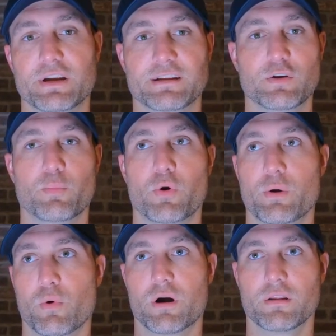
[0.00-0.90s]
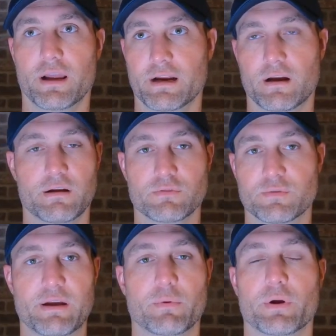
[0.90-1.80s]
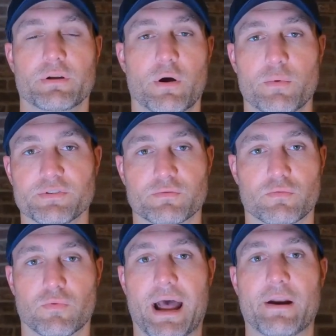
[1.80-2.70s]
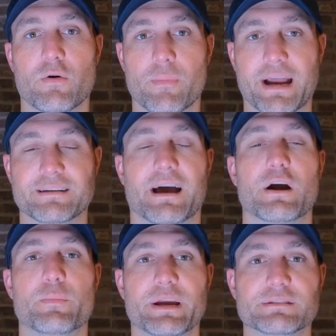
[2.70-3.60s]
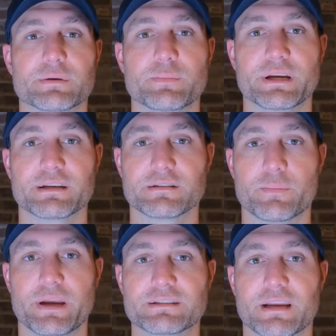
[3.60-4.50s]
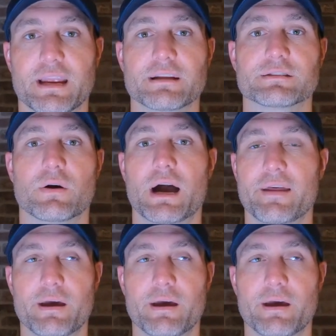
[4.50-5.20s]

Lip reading: you get to a point where like I was able to almost rattle my entire basement because the bass can get so high,